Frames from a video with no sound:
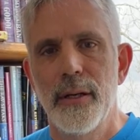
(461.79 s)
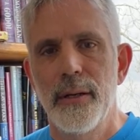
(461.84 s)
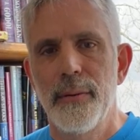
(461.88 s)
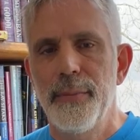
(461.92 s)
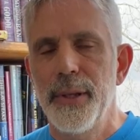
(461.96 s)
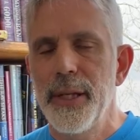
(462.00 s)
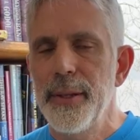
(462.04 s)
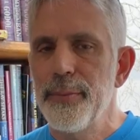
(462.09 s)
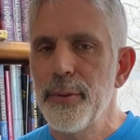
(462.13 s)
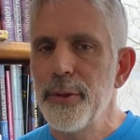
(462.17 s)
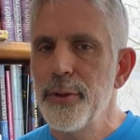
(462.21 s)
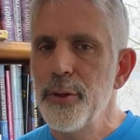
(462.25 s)

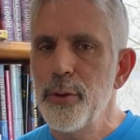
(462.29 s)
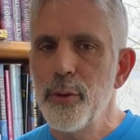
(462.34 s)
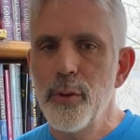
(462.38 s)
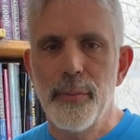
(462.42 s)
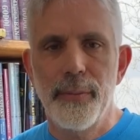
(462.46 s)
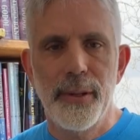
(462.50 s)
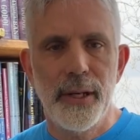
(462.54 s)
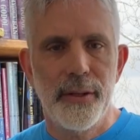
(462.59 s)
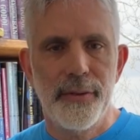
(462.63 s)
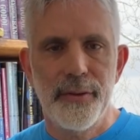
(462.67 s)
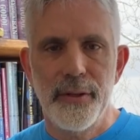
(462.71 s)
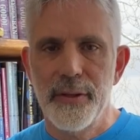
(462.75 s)
People knew
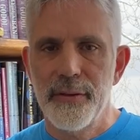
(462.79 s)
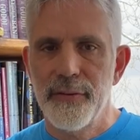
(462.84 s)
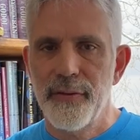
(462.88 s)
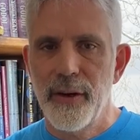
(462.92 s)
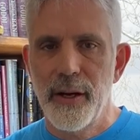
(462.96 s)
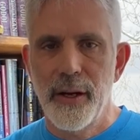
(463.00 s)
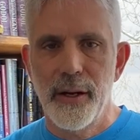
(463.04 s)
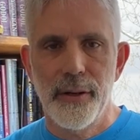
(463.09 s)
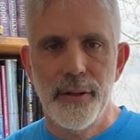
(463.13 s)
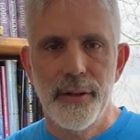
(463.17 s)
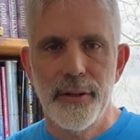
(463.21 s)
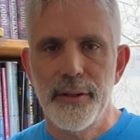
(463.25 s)
about this
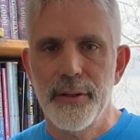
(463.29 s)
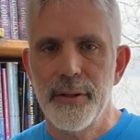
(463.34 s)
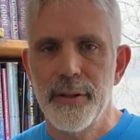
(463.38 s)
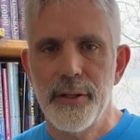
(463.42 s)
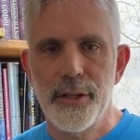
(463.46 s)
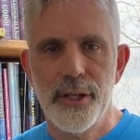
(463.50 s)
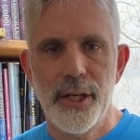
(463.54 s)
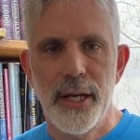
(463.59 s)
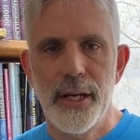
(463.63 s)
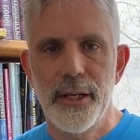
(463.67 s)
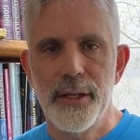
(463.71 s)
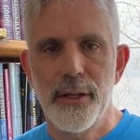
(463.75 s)
virus in
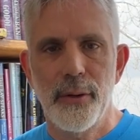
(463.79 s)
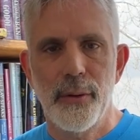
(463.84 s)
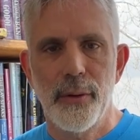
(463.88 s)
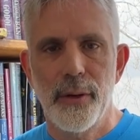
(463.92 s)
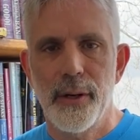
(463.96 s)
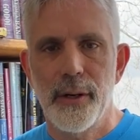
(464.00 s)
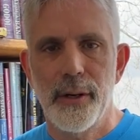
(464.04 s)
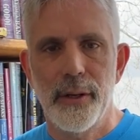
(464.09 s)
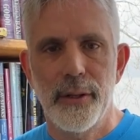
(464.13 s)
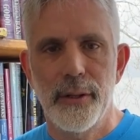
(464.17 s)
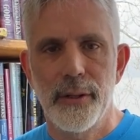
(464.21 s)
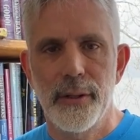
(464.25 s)

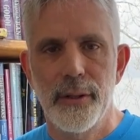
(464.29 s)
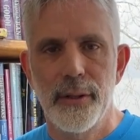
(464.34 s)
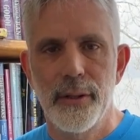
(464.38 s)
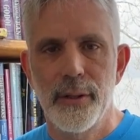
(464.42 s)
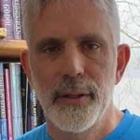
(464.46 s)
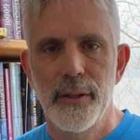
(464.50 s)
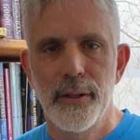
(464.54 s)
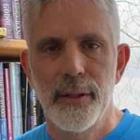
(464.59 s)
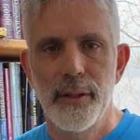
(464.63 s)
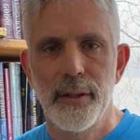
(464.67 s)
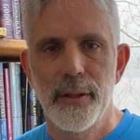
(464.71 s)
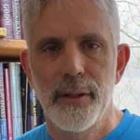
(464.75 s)
January.
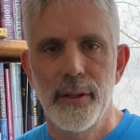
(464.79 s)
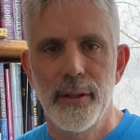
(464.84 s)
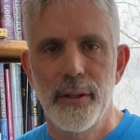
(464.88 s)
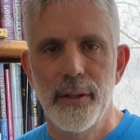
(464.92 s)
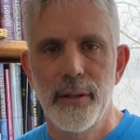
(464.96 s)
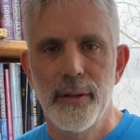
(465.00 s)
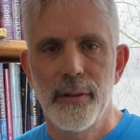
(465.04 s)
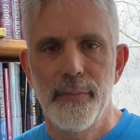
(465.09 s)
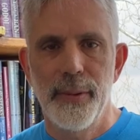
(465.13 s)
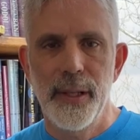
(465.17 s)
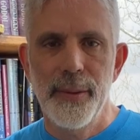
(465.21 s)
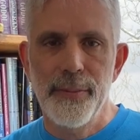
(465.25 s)

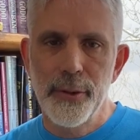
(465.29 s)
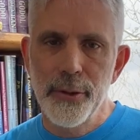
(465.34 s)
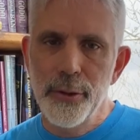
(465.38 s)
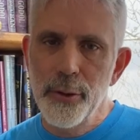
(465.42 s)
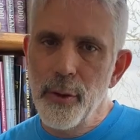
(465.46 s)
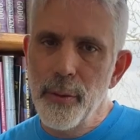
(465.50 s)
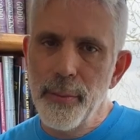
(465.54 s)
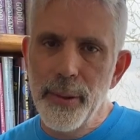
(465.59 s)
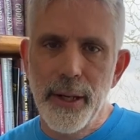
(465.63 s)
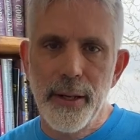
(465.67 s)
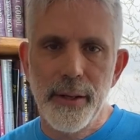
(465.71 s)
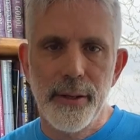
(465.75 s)
People knew
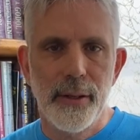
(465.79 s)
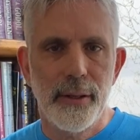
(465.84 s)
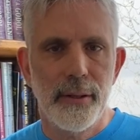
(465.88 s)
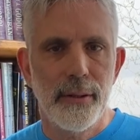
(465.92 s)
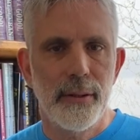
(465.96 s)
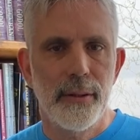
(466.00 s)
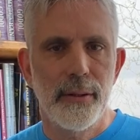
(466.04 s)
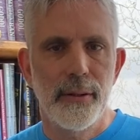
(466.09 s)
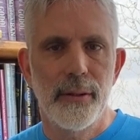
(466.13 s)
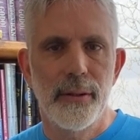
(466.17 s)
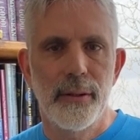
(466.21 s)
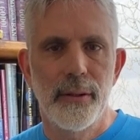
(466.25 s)
about it.
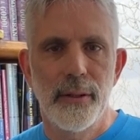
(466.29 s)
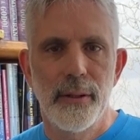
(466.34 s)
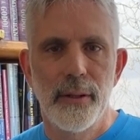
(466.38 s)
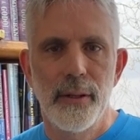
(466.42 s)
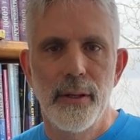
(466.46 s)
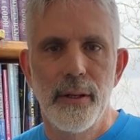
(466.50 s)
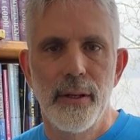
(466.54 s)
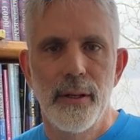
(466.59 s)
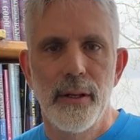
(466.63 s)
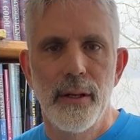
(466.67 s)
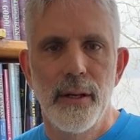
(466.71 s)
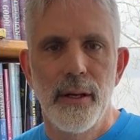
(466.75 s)

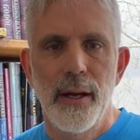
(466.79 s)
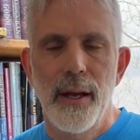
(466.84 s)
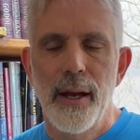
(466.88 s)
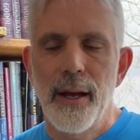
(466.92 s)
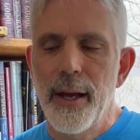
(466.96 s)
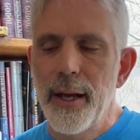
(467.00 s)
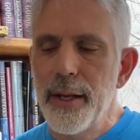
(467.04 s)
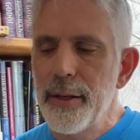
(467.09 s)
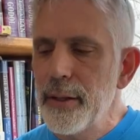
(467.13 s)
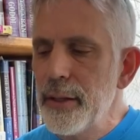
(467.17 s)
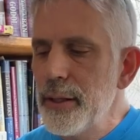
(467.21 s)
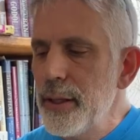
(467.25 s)

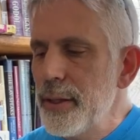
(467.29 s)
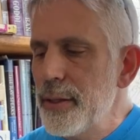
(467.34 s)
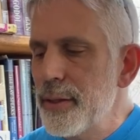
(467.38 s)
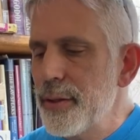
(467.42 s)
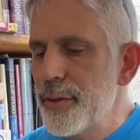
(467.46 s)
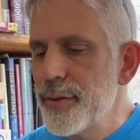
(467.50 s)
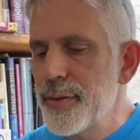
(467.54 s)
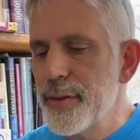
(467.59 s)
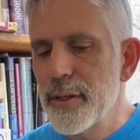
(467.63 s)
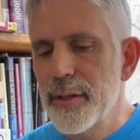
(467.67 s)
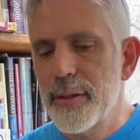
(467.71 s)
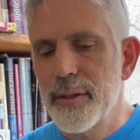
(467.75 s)
And
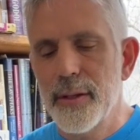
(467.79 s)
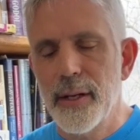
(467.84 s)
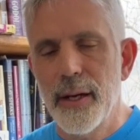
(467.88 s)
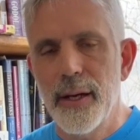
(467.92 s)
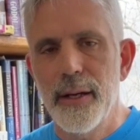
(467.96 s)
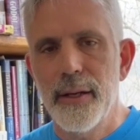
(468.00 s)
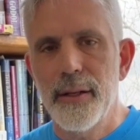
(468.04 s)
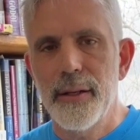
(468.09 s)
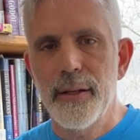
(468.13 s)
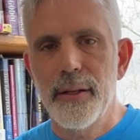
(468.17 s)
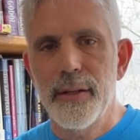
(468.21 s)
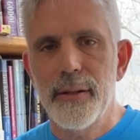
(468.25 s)
leaders
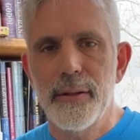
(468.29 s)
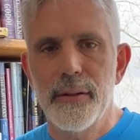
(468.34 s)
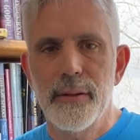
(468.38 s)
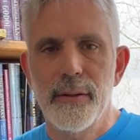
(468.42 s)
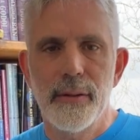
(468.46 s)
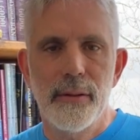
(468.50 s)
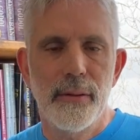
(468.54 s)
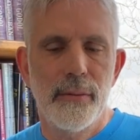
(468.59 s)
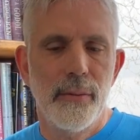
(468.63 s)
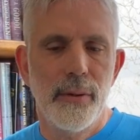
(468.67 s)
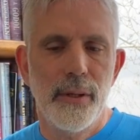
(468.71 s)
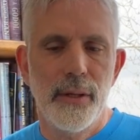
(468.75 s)
decided
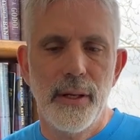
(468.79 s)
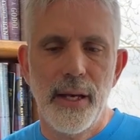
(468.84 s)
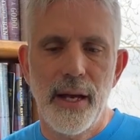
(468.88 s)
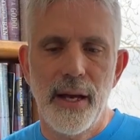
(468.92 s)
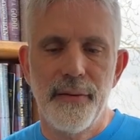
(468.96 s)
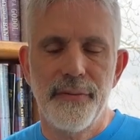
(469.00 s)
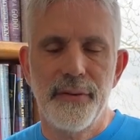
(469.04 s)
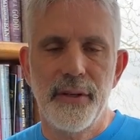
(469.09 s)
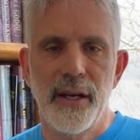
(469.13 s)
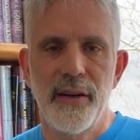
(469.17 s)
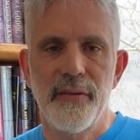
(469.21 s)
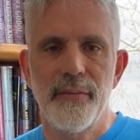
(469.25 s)
we
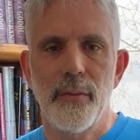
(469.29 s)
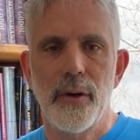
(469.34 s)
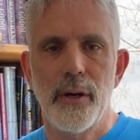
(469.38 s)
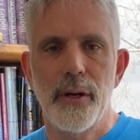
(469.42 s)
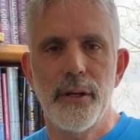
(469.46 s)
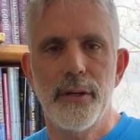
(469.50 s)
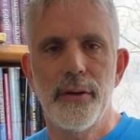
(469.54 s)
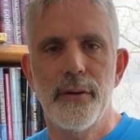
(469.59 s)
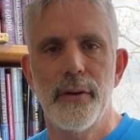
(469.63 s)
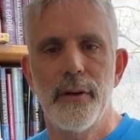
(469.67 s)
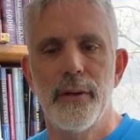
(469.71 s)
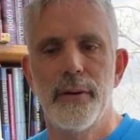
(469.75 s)
have to have
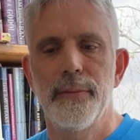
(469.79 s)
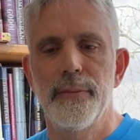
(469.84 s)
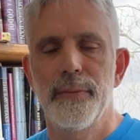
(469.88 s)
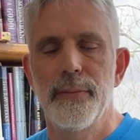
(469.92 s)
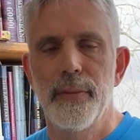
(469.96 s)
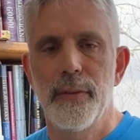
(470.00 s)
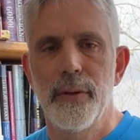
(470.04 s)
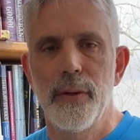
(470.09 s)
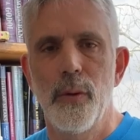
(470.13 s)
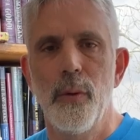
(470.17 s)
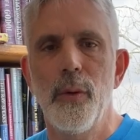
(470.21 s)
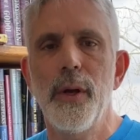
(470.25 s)
Mardi Gras.
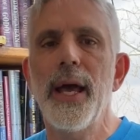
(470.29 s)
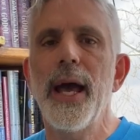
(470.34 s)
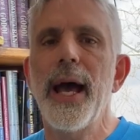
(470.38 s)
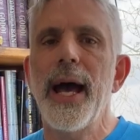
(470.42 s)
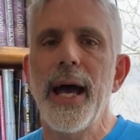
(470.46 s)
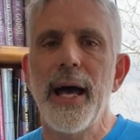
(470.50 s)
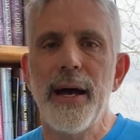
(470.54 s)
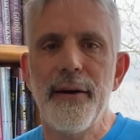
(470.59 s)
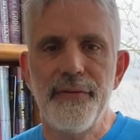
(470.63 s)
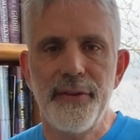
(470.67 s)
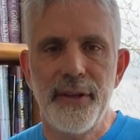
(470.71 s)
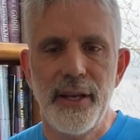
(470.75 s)
We
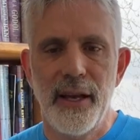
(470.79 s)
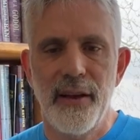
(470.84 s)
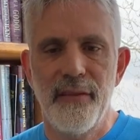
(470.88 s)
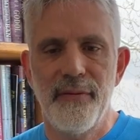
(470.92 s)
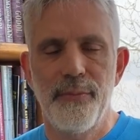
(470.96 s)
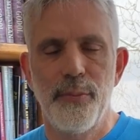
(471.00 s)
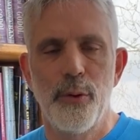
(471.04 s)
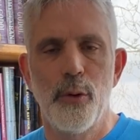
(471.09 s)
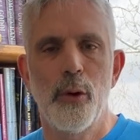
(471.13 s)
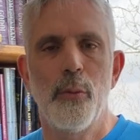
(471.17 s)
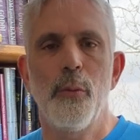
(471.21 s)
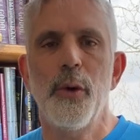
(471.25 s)
have to have
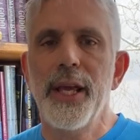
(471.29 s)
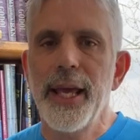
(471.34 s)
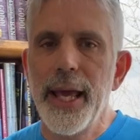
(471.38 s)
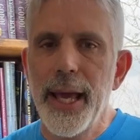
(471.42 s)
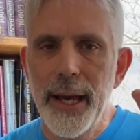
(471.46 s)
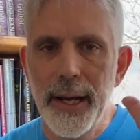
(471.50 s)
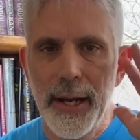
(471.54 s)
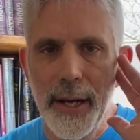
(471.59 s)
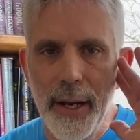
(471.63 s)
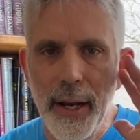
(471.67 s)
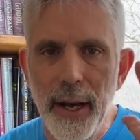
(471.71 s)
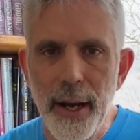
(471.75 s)
Purim. We
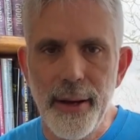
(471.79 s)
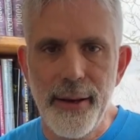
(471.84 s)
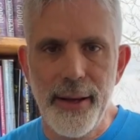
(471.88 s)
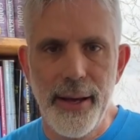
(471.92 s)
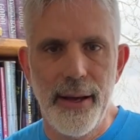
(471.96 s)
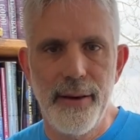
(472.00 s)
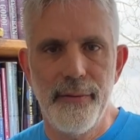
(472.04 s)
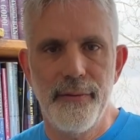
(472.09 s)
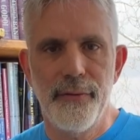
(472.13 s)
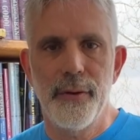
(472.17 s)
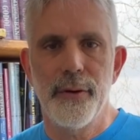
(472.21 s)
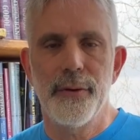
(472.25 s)
can't not
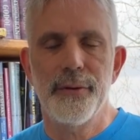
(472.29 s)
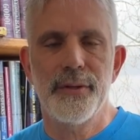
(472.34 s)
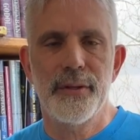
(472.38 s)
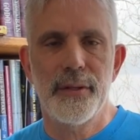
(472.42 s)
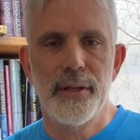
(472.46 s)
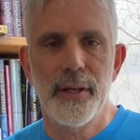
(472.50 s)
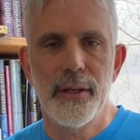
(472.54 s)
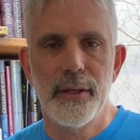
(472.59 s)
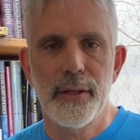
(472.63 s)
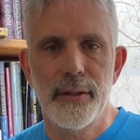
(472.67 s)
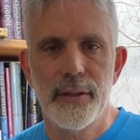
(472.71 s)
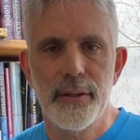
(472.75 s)
have those
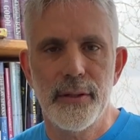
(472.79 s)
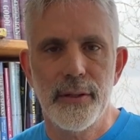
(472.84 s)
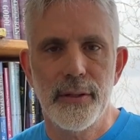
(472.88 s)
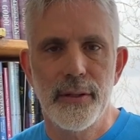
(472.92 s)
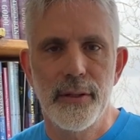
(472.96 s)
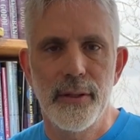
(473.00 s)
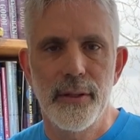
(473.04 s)
things.